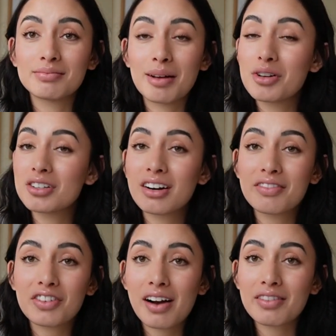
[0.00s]
I'm hooked on
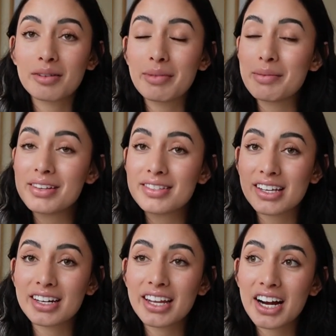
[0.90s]
it forever. Maybe
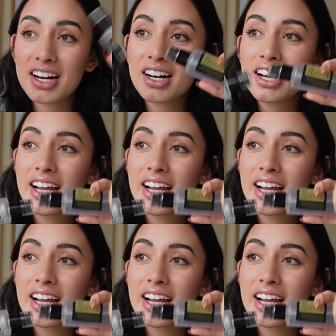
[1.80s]
skincare,